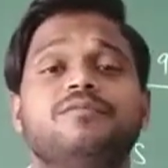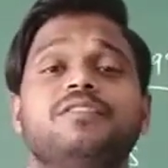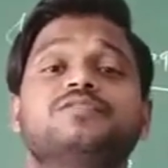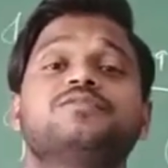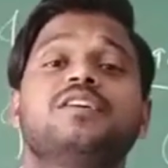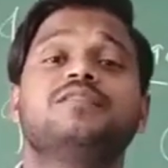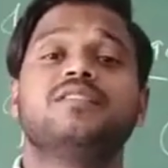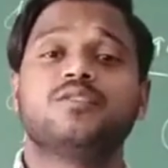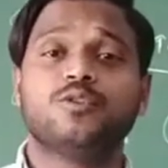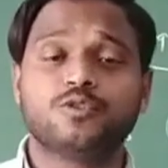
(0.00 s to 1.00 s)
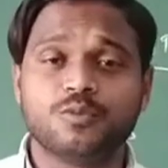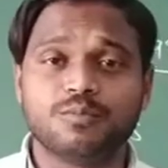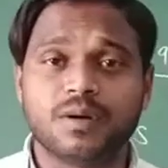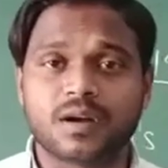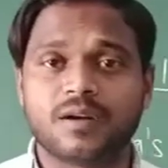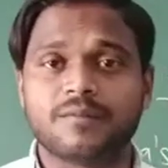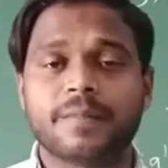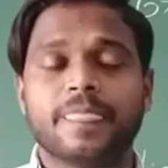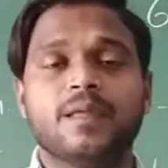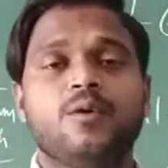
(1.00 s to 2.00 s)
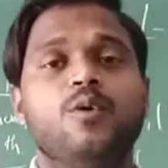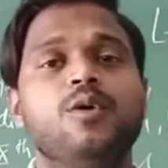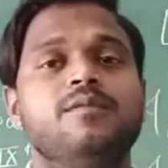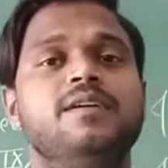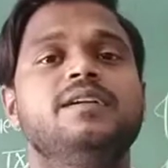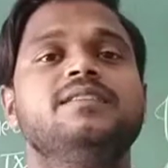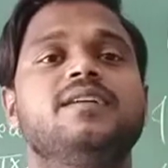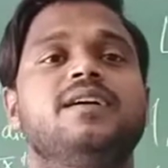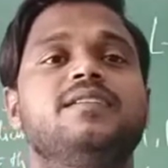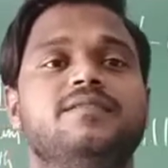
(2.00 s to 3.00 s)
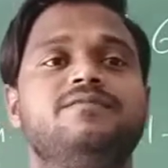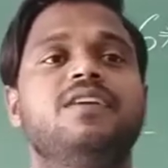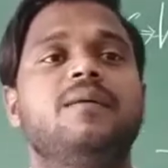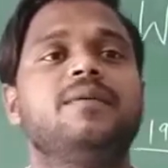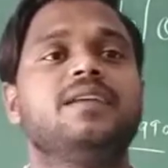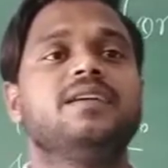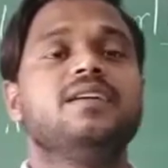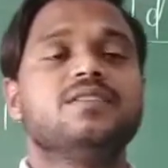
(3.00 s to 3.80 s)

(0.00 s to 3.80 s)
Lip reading: Vasudev Kutumbakam, whole world is our family.